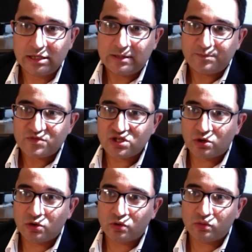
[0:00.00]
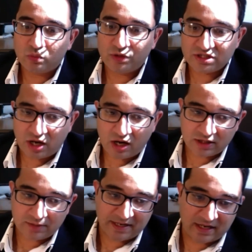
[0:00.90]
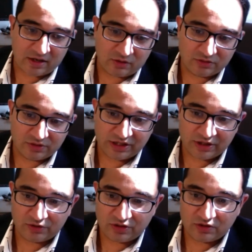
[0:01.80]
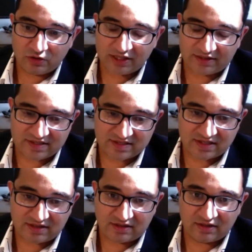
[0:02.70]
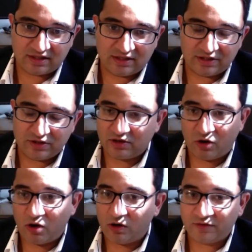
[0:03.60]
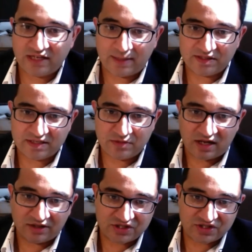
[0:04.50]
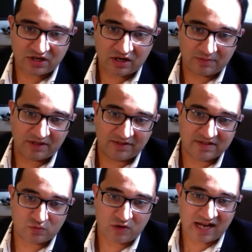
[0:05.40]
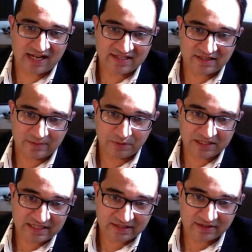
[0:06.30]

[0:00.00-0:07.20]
So when you talk about, you look at this, you hear all of the epidemiologists talk about this rise in the peak